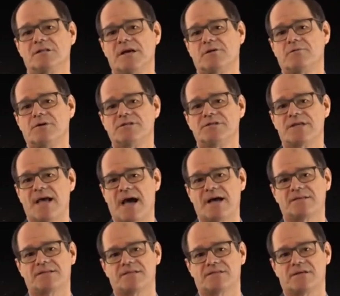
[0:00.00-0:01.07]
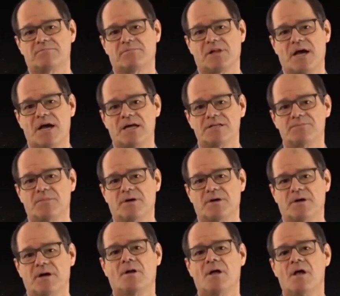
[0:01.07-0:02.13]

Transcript: liquids, gases, and plasma.